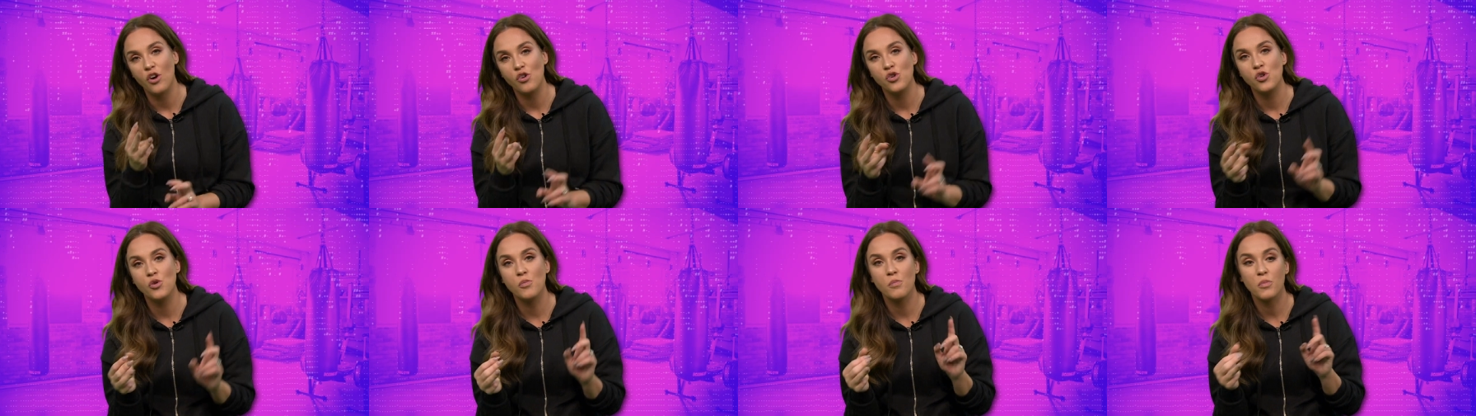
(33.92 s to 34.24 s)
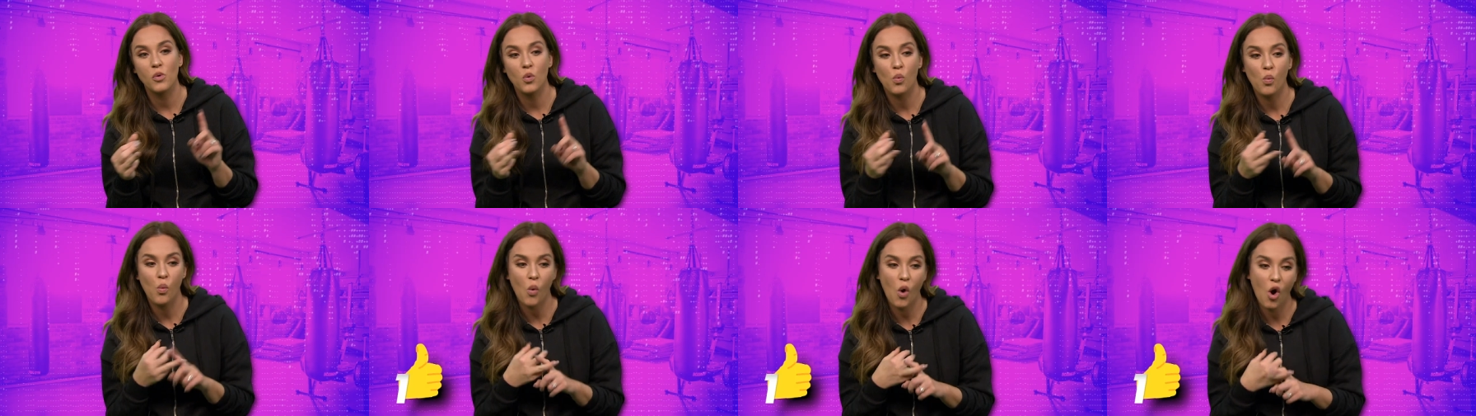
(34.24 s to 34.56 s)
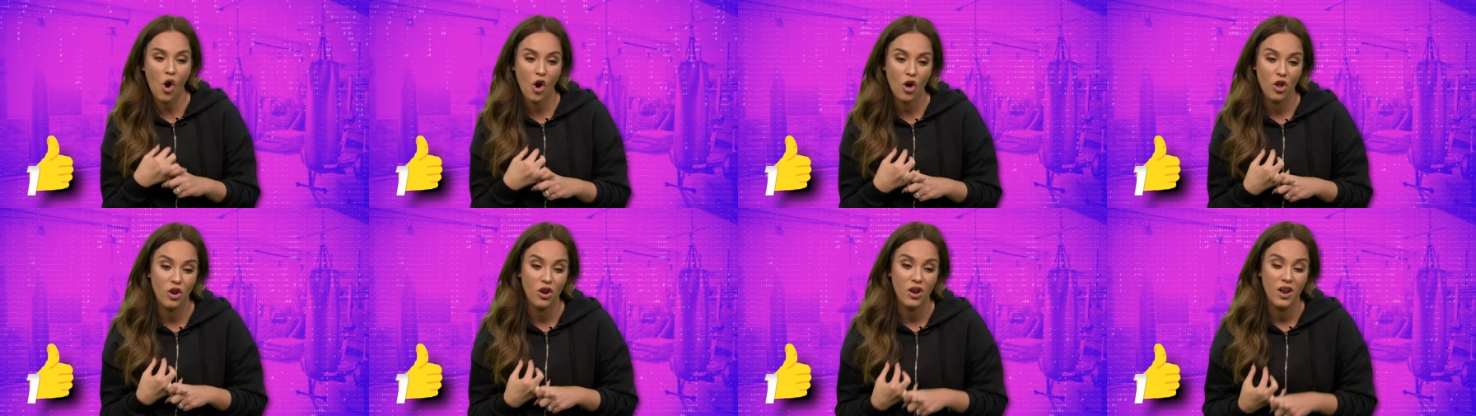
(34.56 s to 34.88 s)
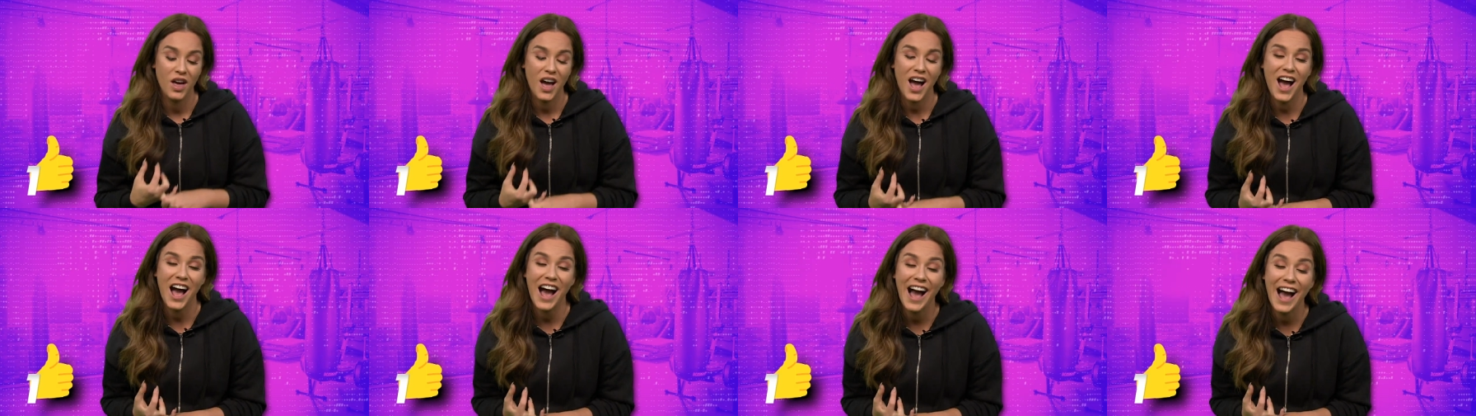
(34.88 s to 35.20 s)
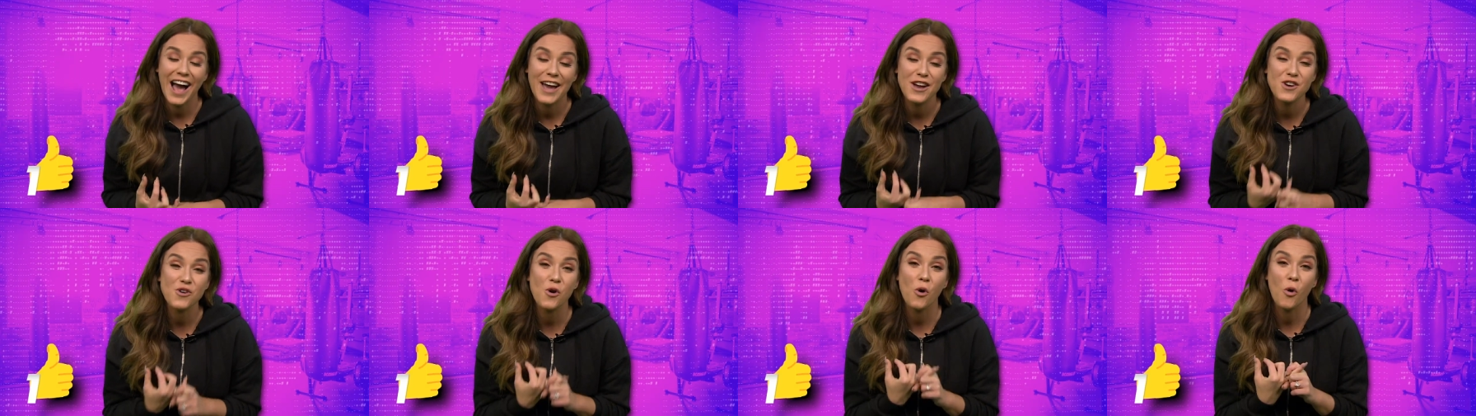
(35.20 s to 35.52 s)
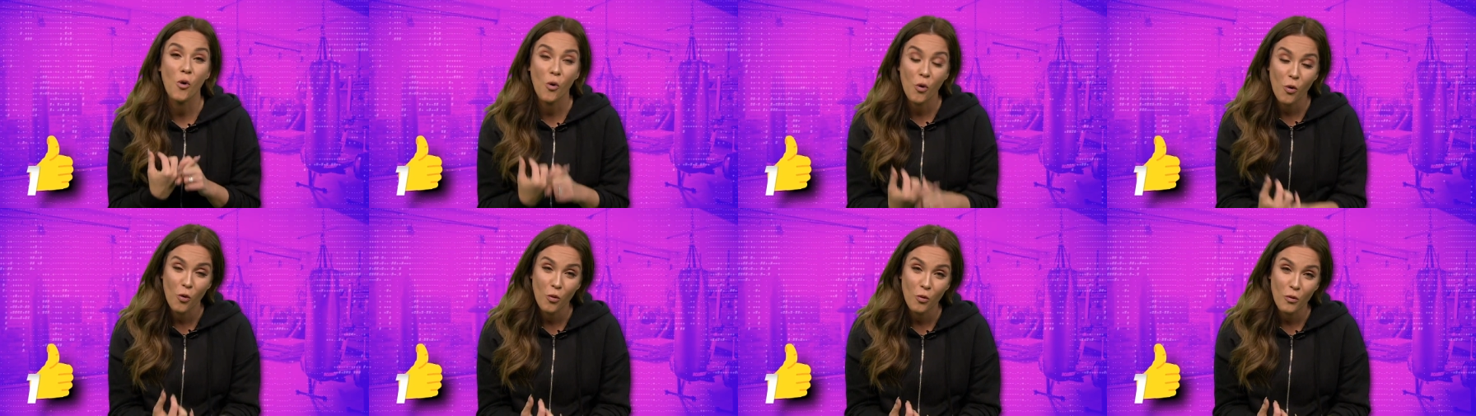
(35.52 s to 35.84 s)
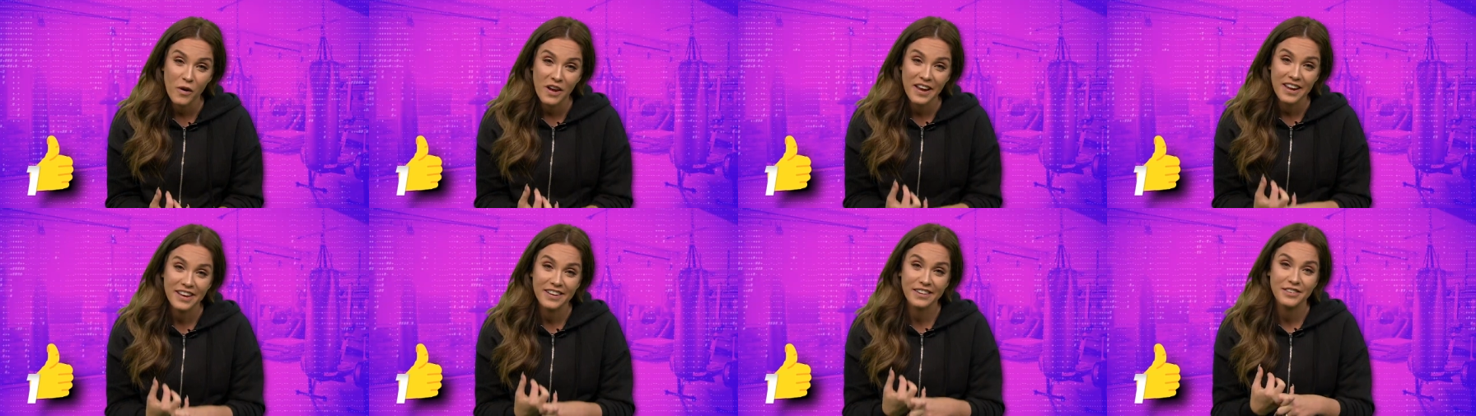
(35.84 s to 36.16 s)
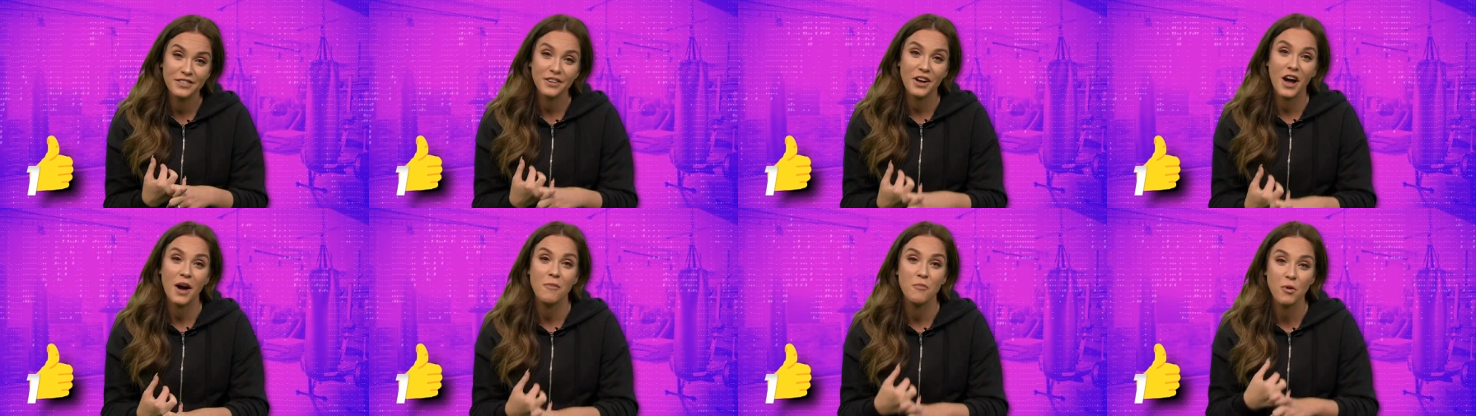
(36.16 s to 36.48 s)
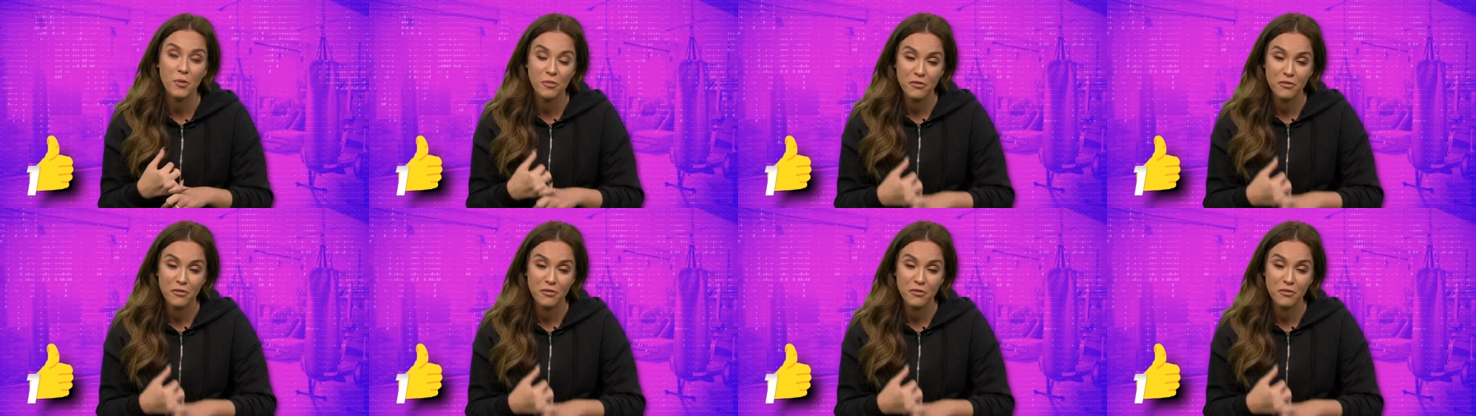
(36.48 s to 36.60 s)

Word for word: number one, I always am up